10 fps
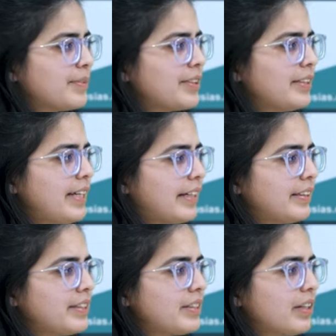So
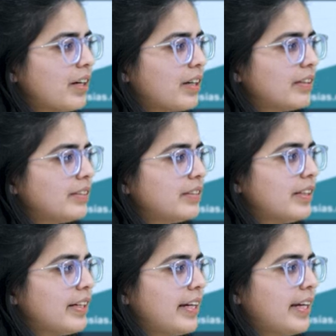that is,
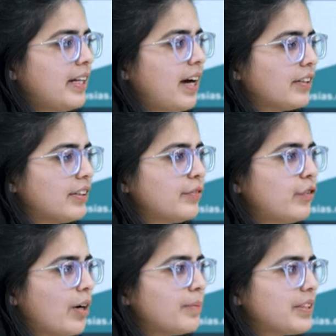in other
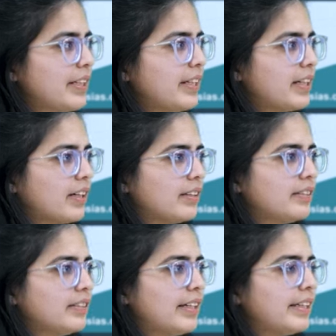forms,
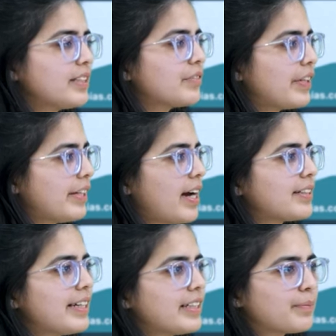it is
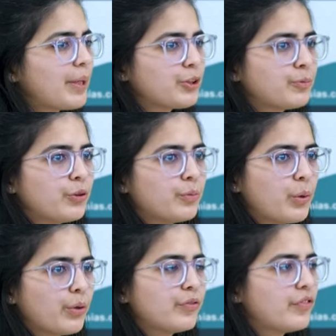Vinyasa is much
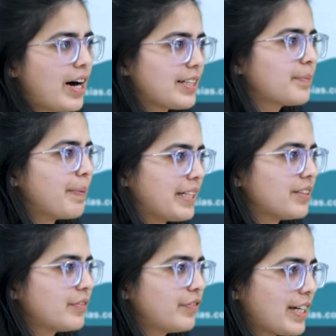more
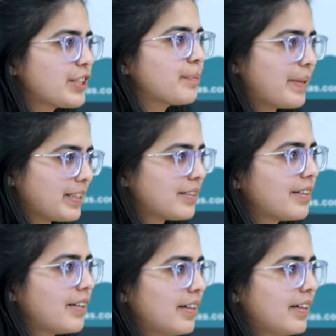fast-paced
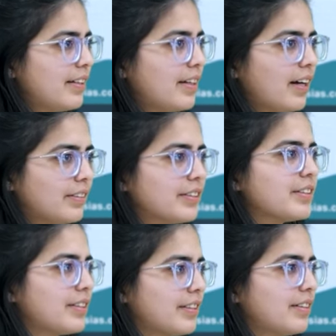than
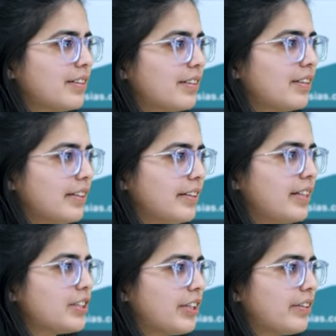others.
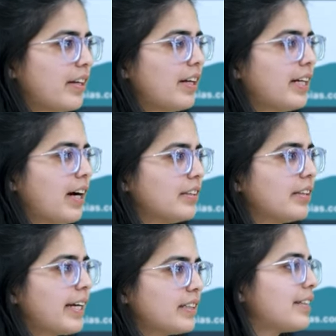There is in
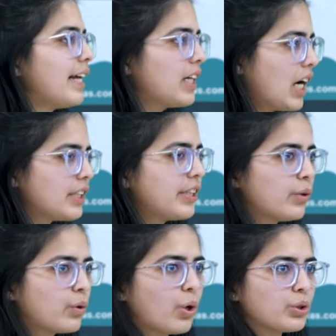other case like Hatha
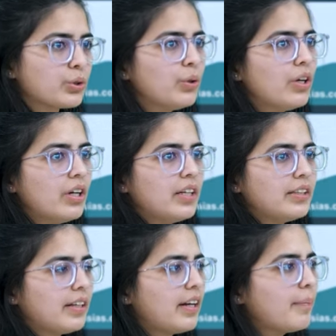Yoga also,
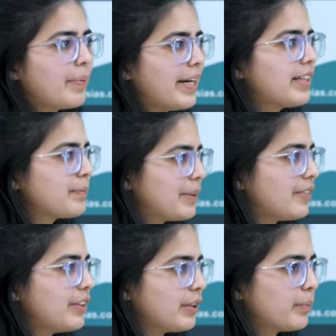there are breaks
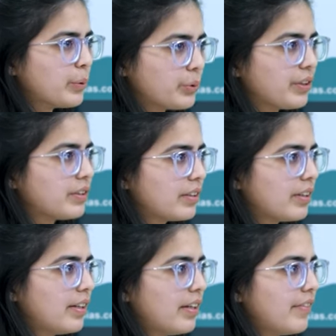between the poses,
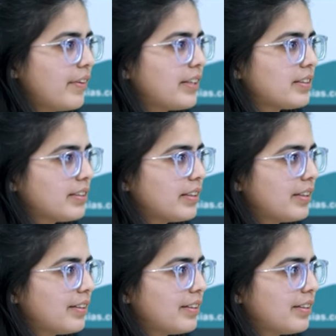whereas